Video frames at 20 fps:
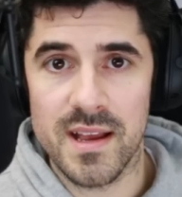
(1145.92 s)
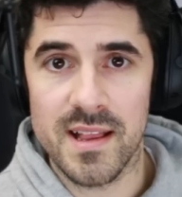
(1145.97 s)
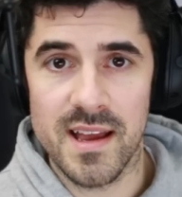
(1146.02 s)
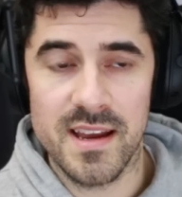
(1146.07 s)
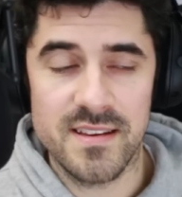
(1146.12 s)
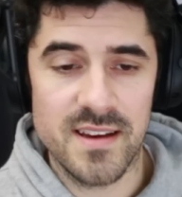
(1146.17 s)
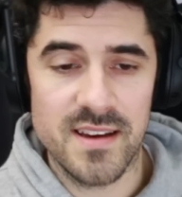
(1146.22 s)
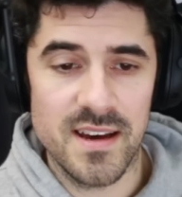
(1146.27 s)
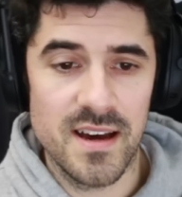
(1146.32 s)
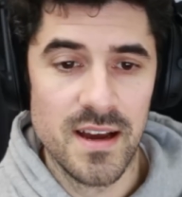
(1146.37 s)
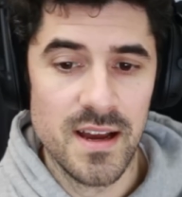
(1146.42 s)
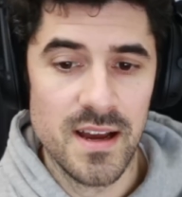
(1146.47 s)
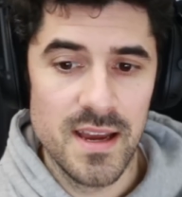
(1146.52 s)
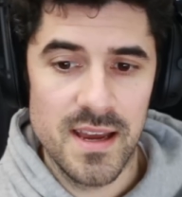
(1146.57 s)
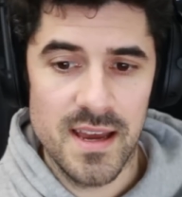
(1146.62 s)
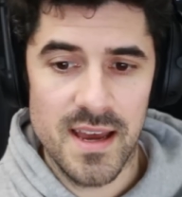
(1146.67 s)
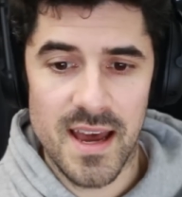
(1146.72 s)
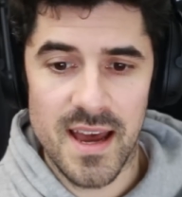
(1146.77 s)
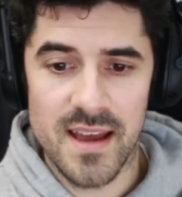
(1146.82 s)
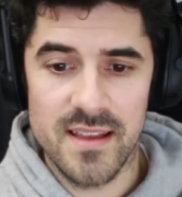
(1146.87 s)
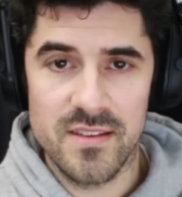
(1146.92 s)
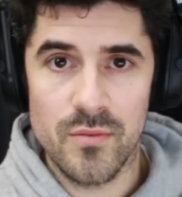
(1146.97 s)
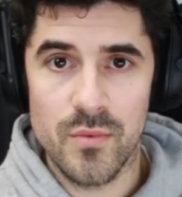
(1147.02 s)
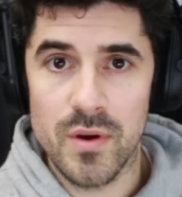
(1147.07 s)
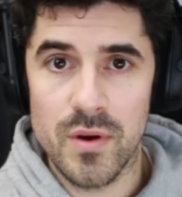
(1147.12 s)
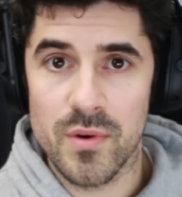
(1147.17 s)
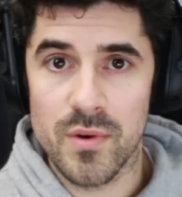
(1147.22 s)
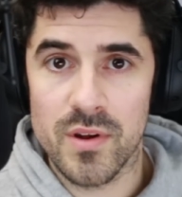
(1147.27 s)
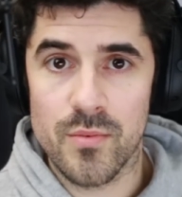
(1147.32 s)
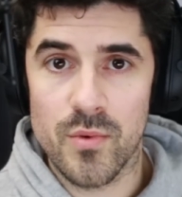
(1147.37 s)
later, and the
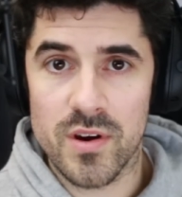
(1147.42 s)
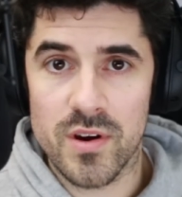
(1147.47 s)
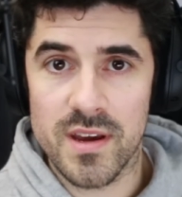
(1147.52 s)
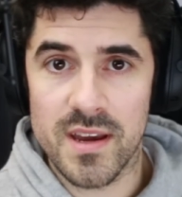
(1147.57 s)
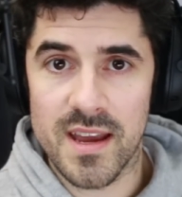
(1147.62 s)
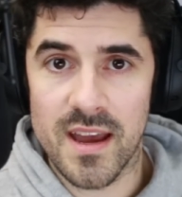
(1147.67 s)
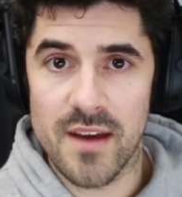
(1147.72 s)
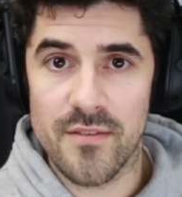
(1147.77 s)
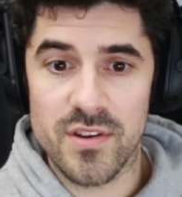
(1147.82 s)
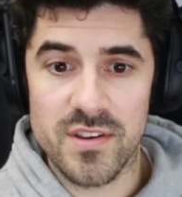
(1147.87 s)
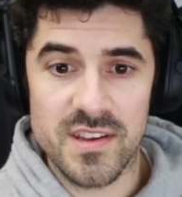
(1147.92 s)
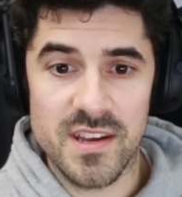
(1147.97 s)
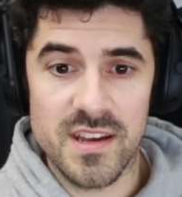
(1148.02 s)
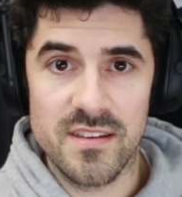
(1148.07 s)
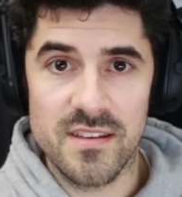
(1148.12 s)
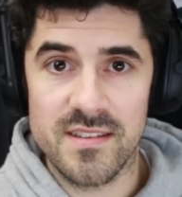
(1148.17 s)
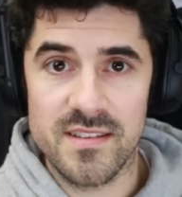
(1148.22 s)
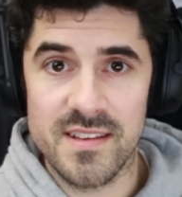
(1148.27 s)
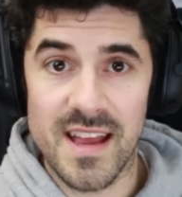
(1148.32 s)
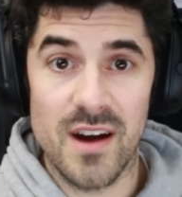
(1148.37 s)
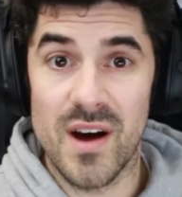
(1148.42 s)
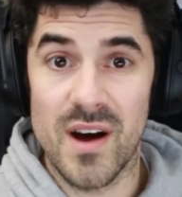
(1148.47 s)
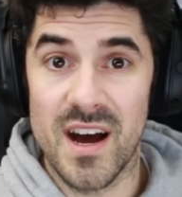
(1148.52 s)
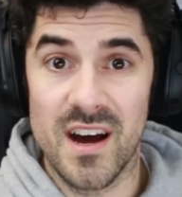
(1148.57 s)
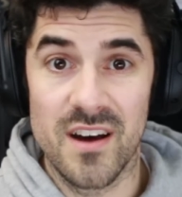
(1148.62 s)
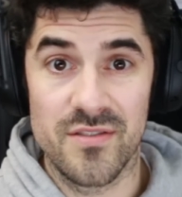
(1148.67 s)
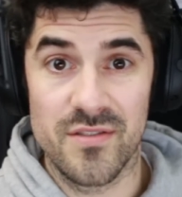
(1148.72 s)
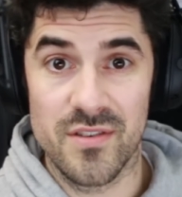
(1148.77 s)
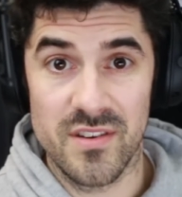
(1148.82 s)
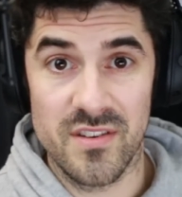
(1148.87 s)
wheel was working ever since. Now
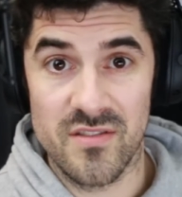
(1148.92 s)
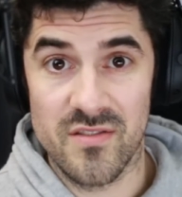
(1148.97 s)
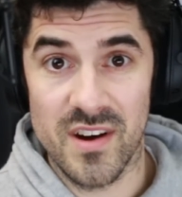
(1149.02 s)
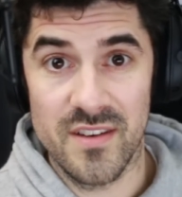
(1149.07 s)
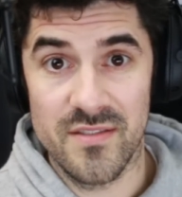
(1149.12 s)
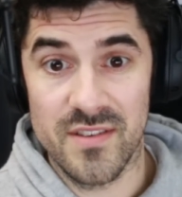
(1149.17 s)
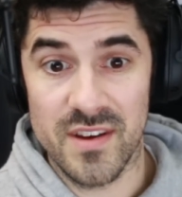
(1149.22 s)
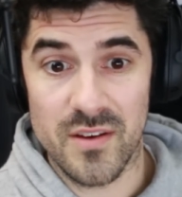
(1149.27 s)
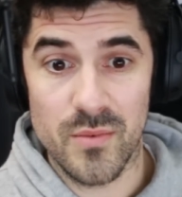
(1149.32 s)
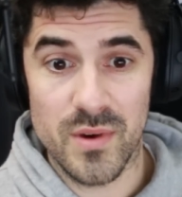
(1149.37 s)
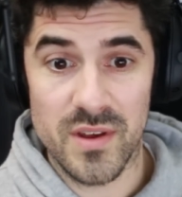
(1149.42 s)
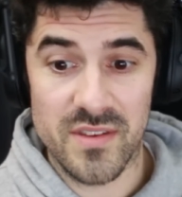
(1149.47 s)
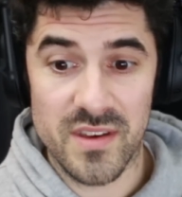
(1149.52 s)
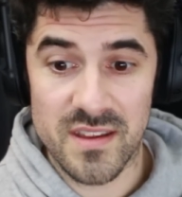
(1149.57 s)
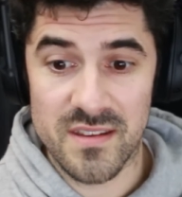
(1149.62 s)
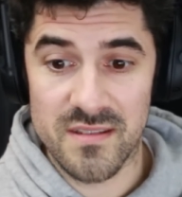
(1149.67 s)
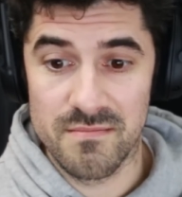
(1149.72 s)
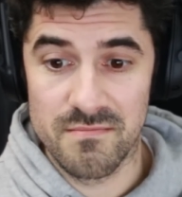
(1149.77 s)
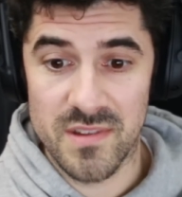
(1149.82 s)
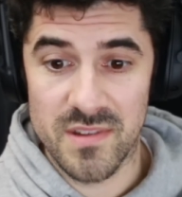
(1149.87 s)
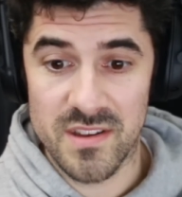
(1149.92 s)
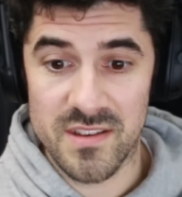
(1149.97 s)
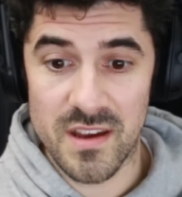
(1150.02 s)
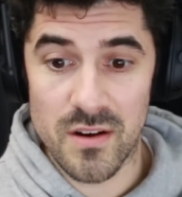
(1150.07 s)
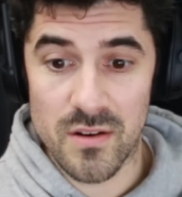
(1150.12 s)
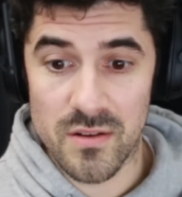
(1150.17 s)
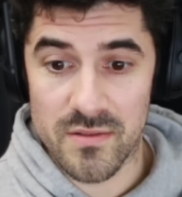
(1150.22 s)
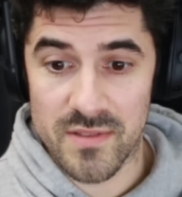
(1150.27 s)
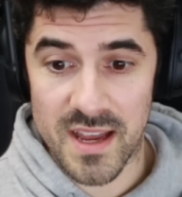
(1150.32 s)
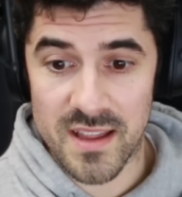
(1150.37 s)
Arthur is driving with it
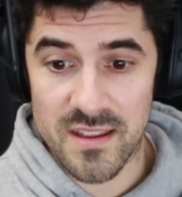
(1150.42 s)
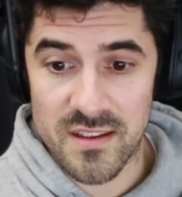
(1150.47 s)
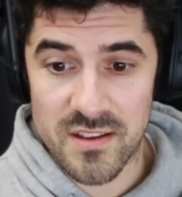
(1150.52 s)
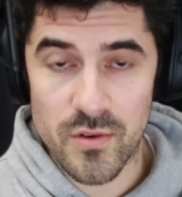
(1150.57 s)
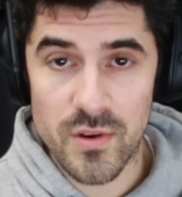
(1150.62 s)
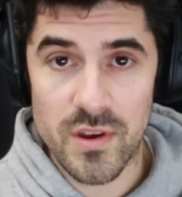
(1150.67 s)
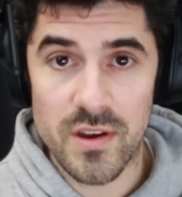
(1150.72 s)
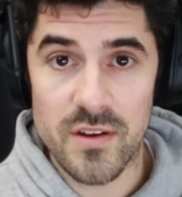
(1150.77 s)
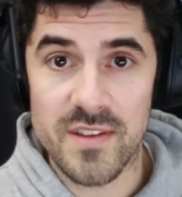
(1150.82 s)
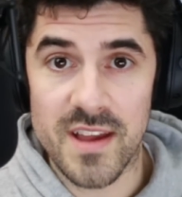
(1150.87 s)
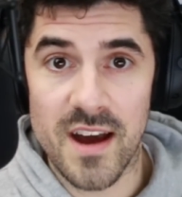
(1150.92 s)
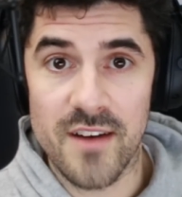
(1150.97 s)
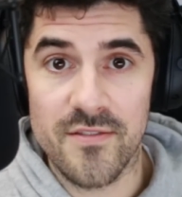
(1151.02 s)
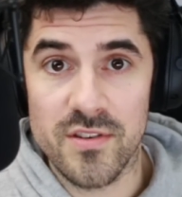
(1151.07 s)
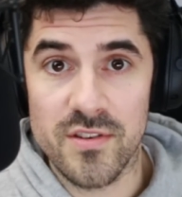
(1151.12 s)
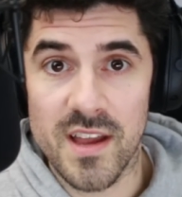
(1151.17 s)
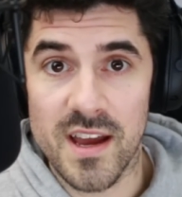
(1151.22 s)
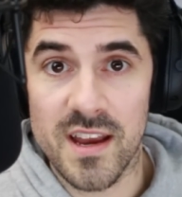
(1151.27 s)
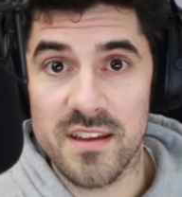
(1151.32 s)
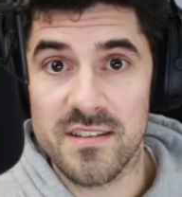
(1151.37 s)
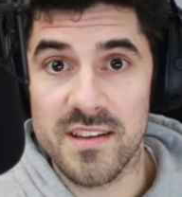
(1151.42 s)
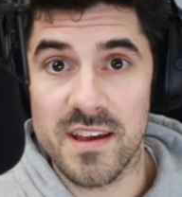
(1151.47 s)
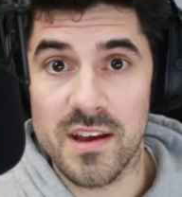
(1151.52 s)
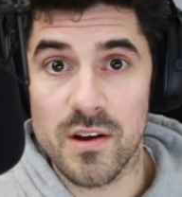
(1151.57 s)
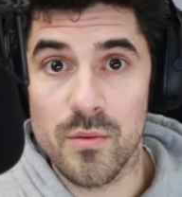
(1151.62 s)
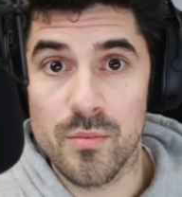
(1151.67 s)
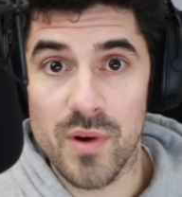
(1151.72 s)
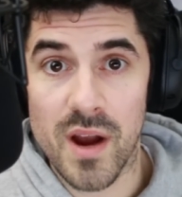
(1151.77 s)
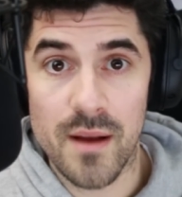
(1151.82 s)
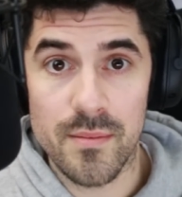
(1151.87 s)
still, and that's 2 years after, not a
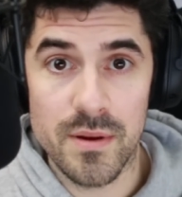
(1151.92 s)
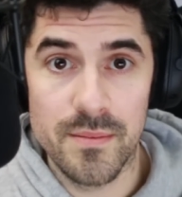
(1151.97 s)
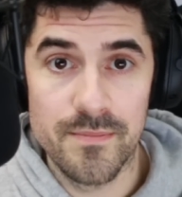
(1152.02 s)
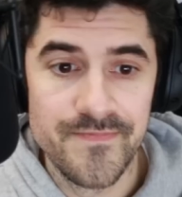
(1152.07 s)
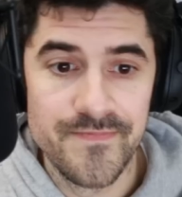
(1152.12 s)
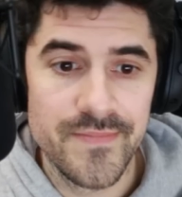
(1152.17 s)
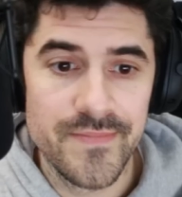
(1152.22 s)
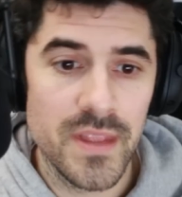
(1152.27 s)
single problem.